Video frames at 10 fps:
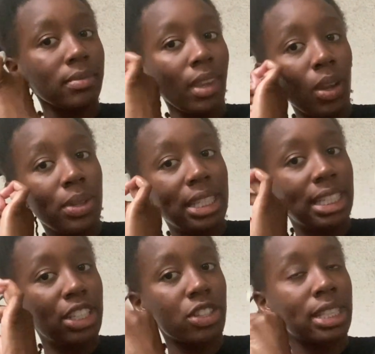with the
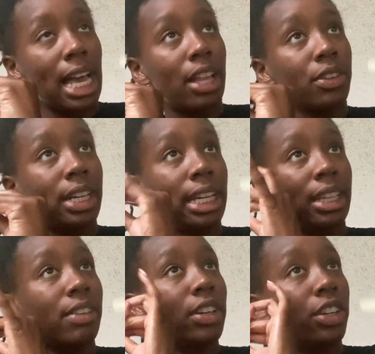teacher salary,
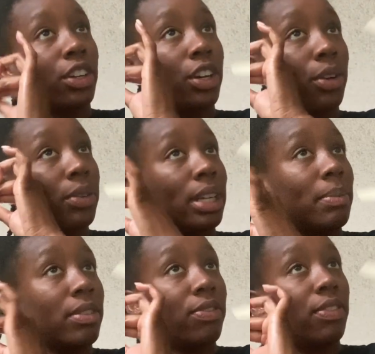living on your own can
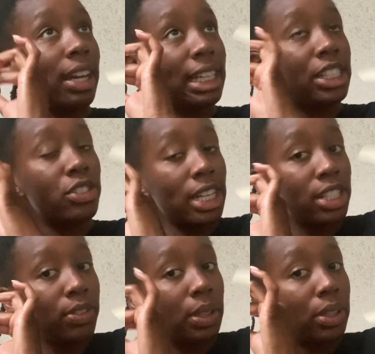be very
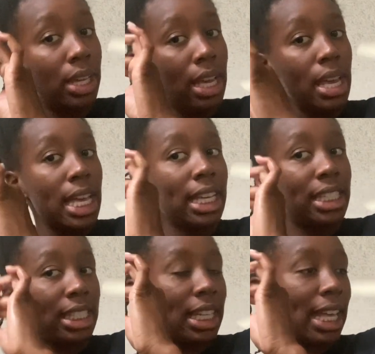stressful, because
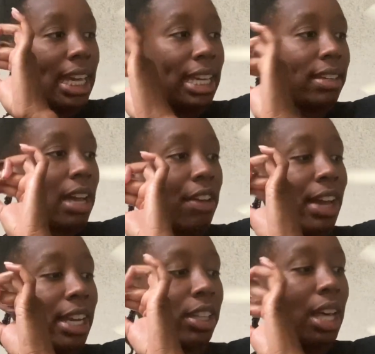it's like, I've
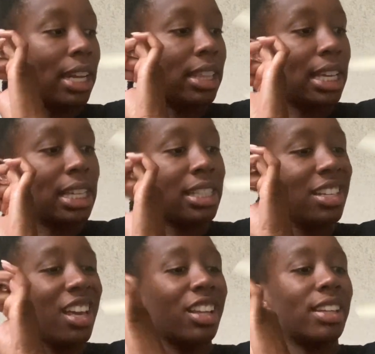had a lot of things,
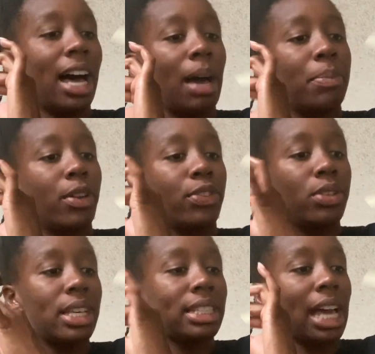not a lot, but a
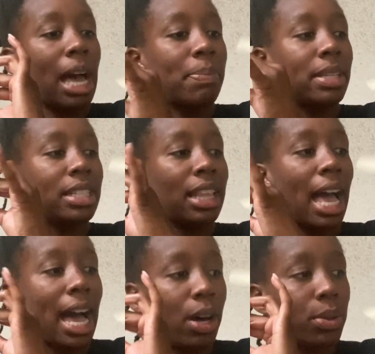few things happen to the
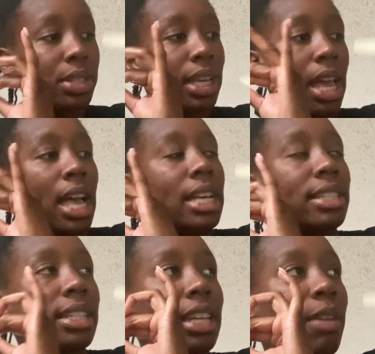house
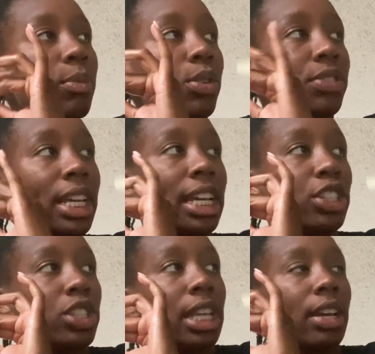since I've moved
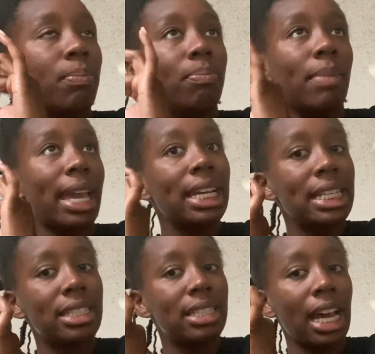in, just like
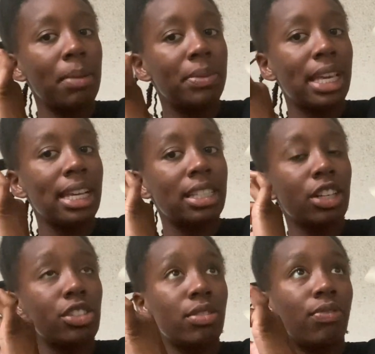maintenance type things that
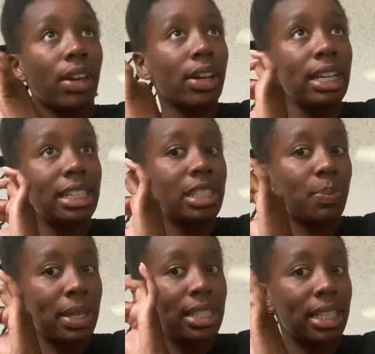are just very
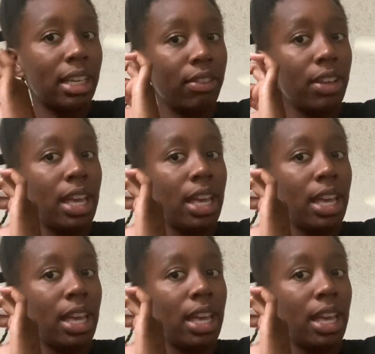expensive